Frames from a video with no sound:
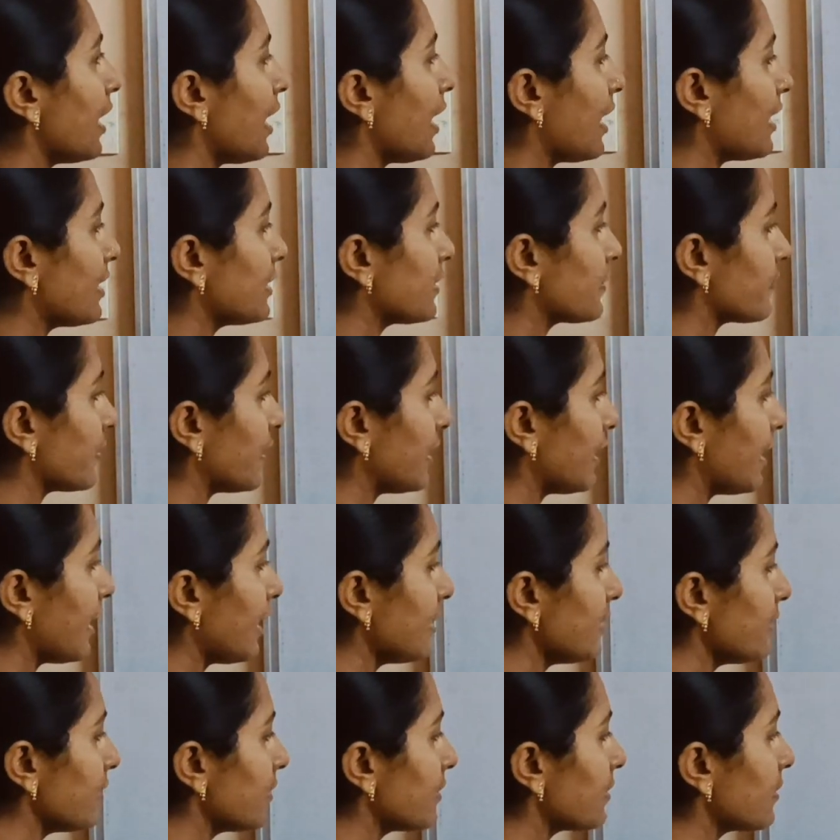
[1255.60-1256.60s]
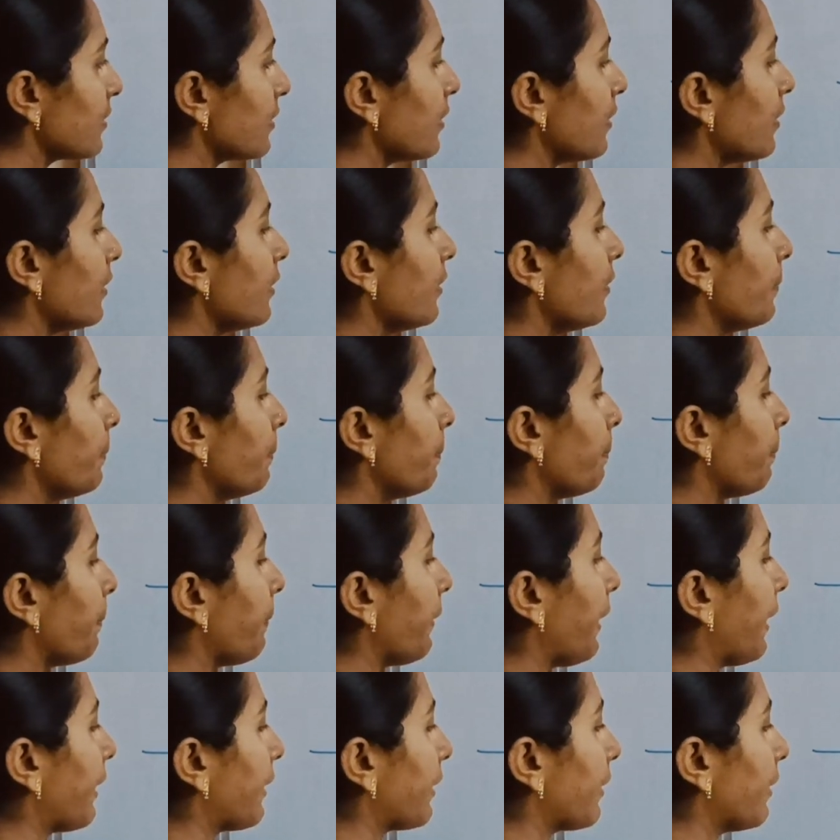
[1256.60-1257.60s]
as well as
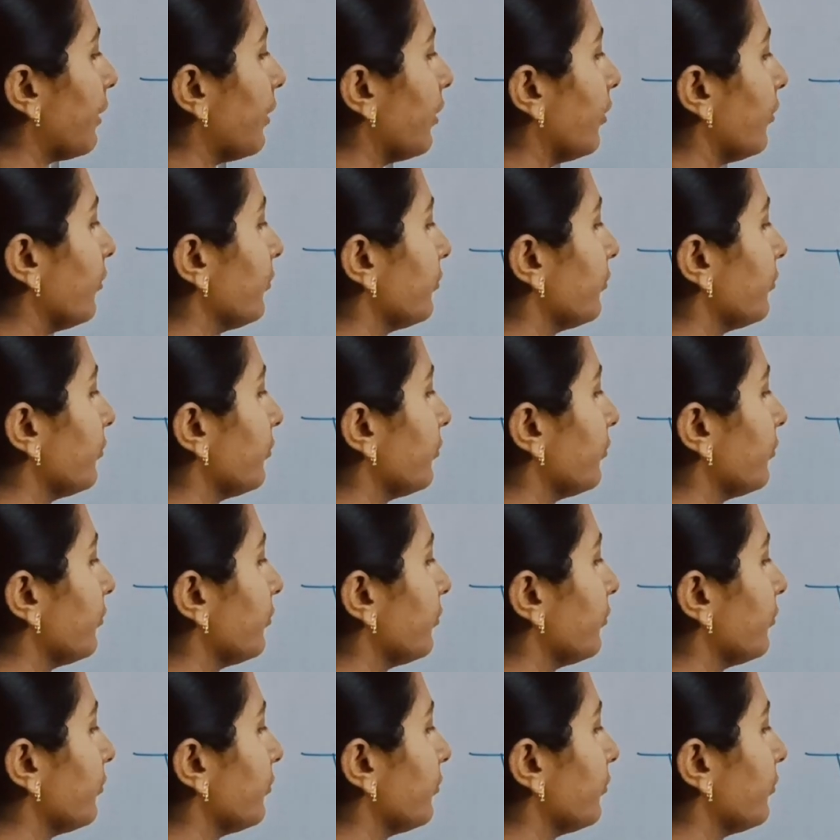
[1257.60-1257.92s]
parallel.